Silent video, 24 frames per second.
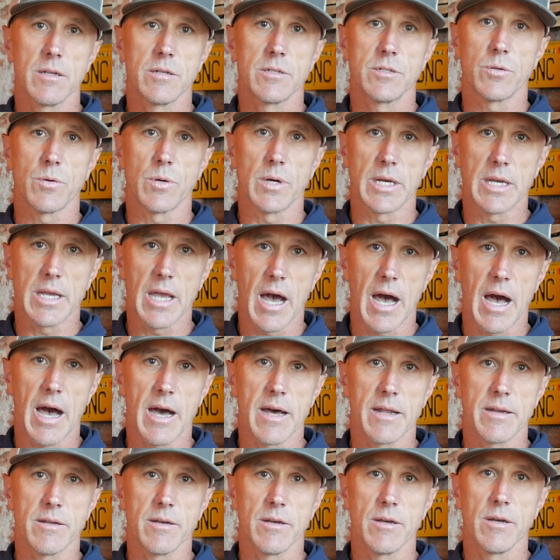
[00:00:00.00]
to a
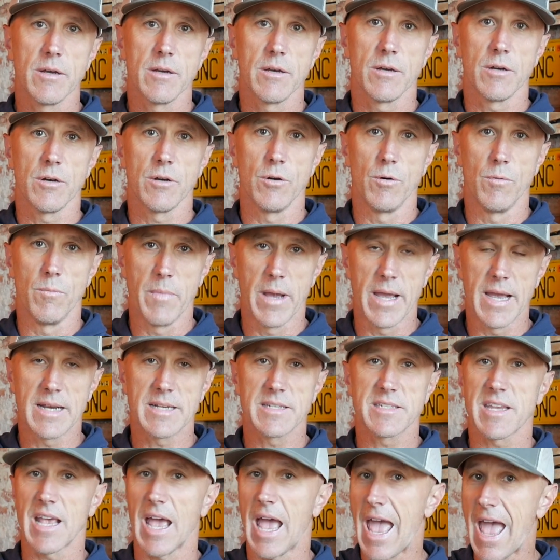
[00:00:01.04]
God who
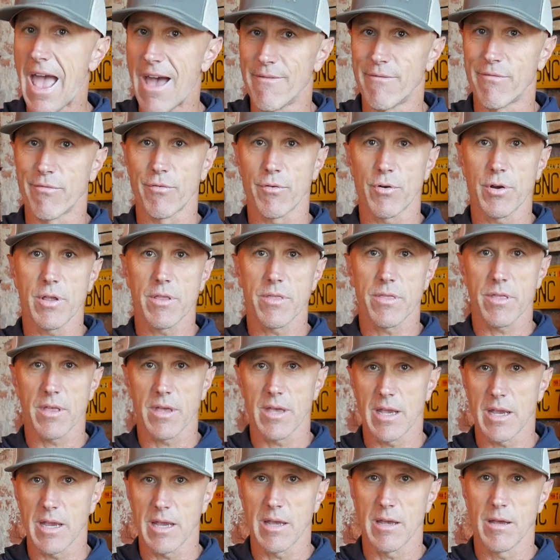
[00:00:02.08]
makes
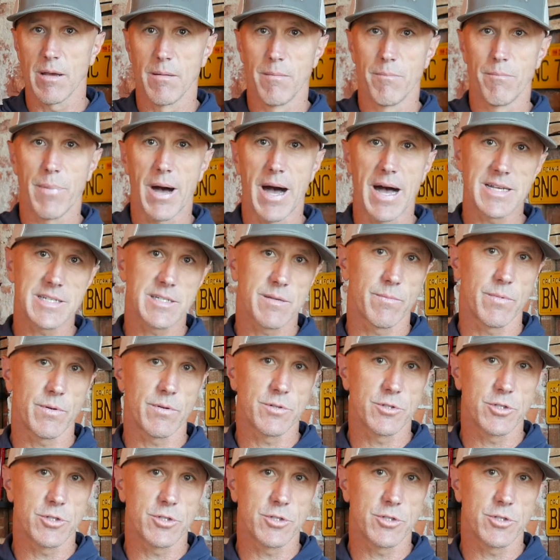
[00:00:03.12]
everything possible.